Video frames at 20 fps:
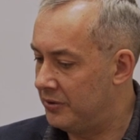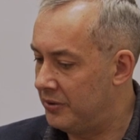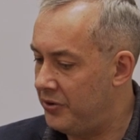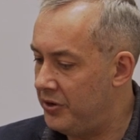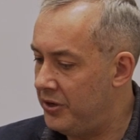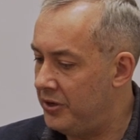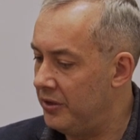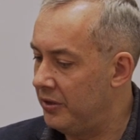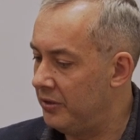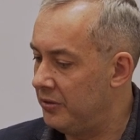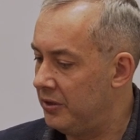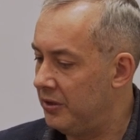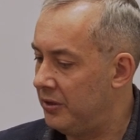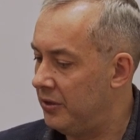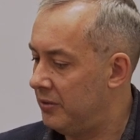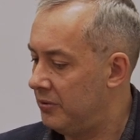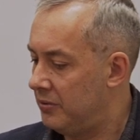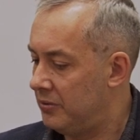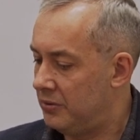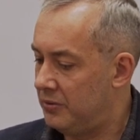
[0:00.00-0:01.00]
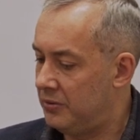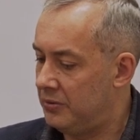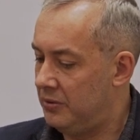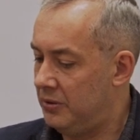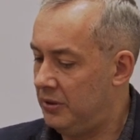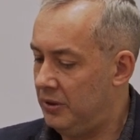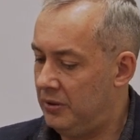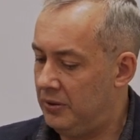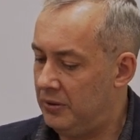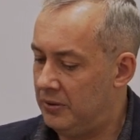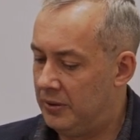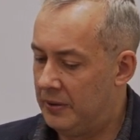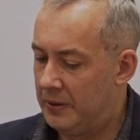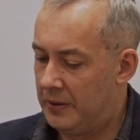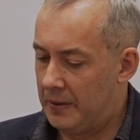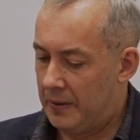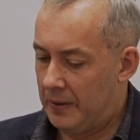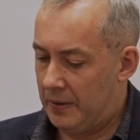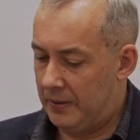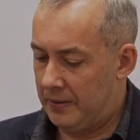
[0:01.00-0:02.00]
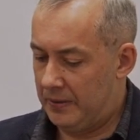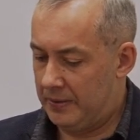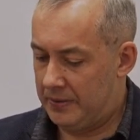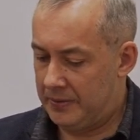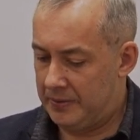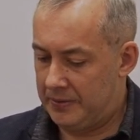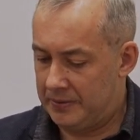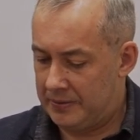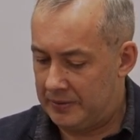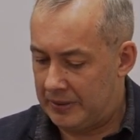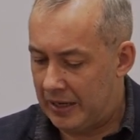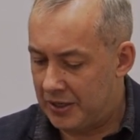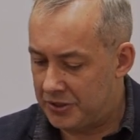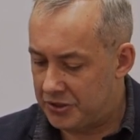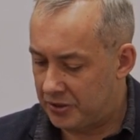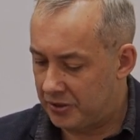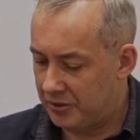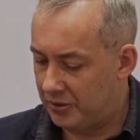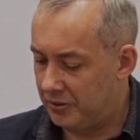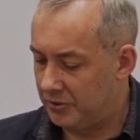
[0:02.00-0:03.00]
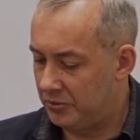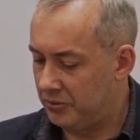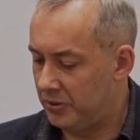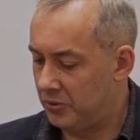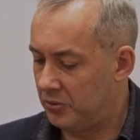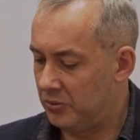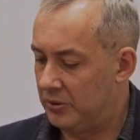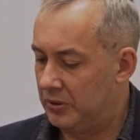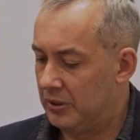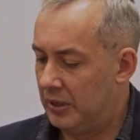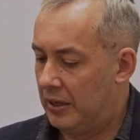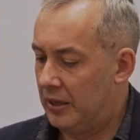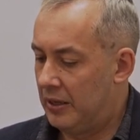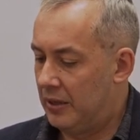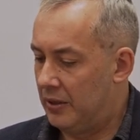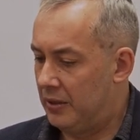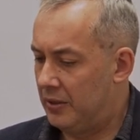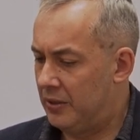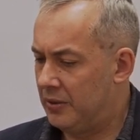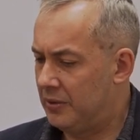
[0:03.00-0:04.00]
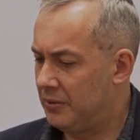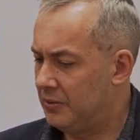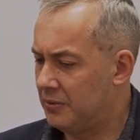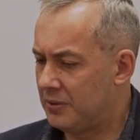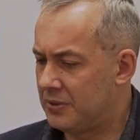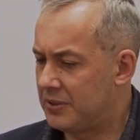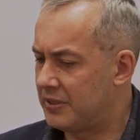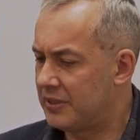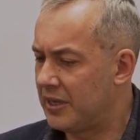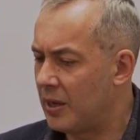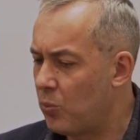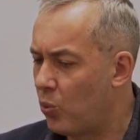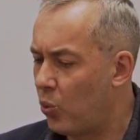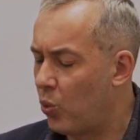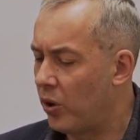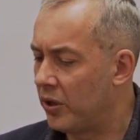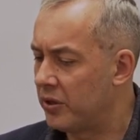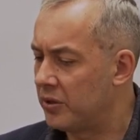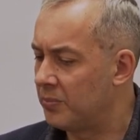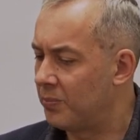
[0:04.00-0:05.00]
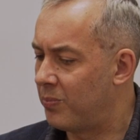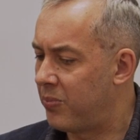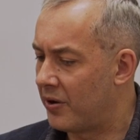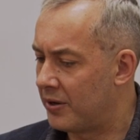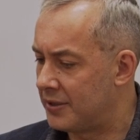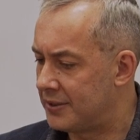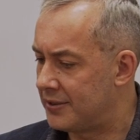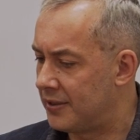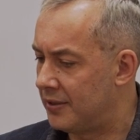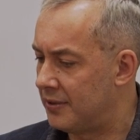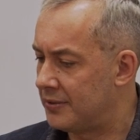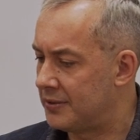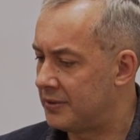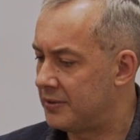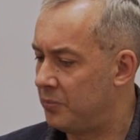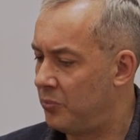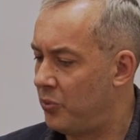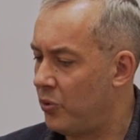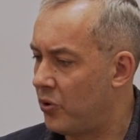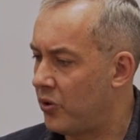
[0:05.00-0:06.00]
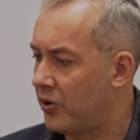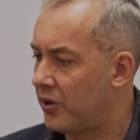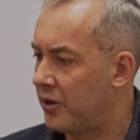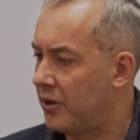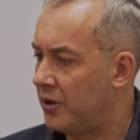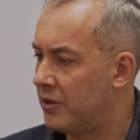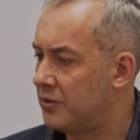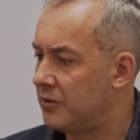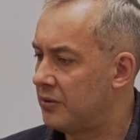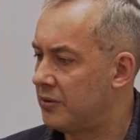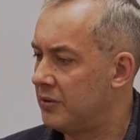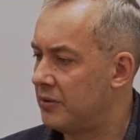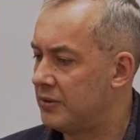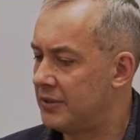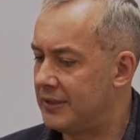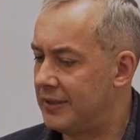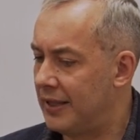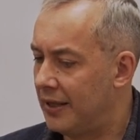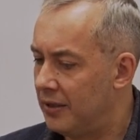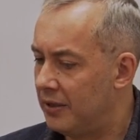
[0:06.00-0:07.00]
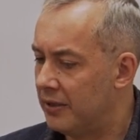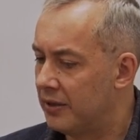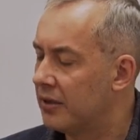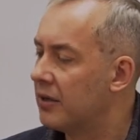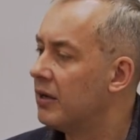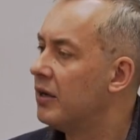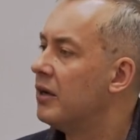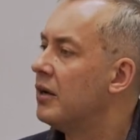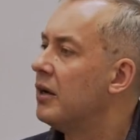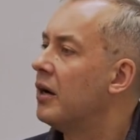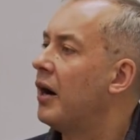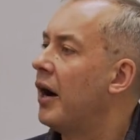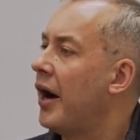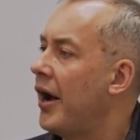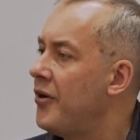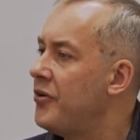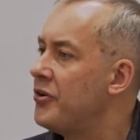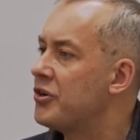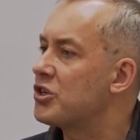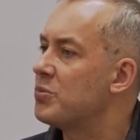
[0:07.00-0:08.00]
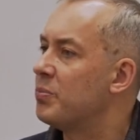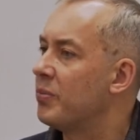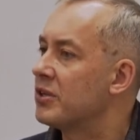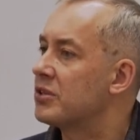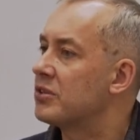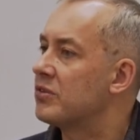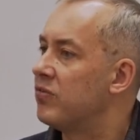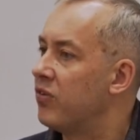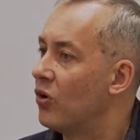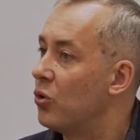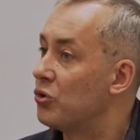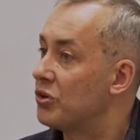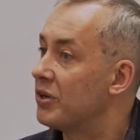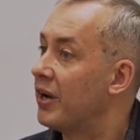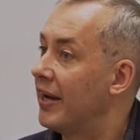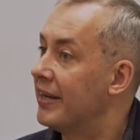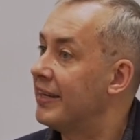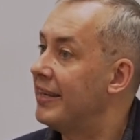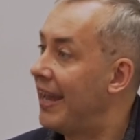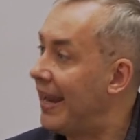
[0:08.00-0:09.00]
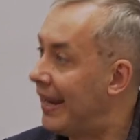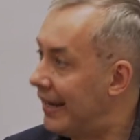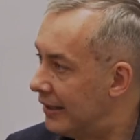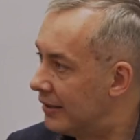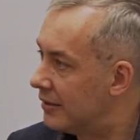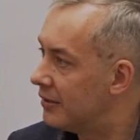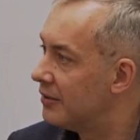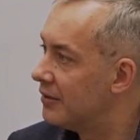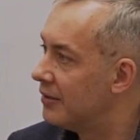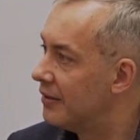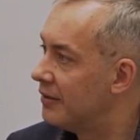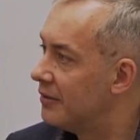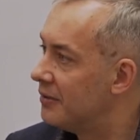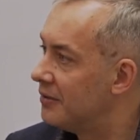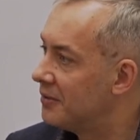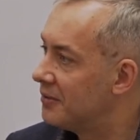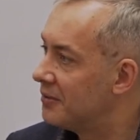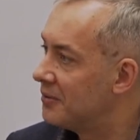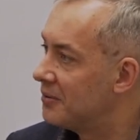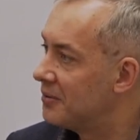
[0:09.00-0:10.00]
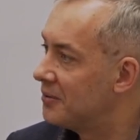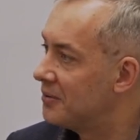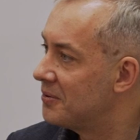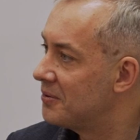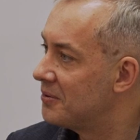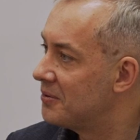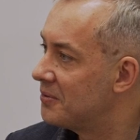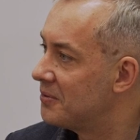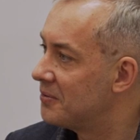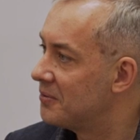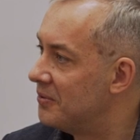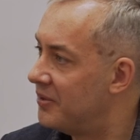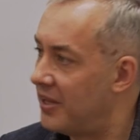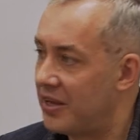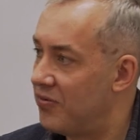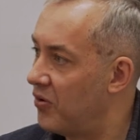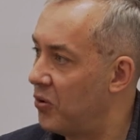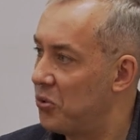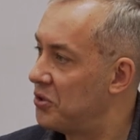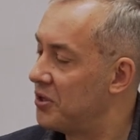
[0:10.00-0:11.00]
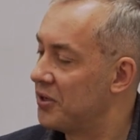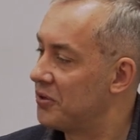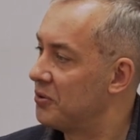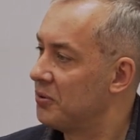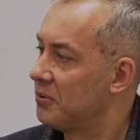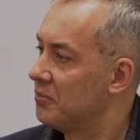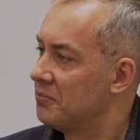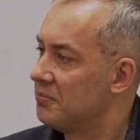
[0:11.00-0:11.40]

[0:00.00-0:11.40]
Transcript: uh, reading the uh, the uh, article. You know, uh, someone Brussels bureaucrat is telling Irish must vote again. They voted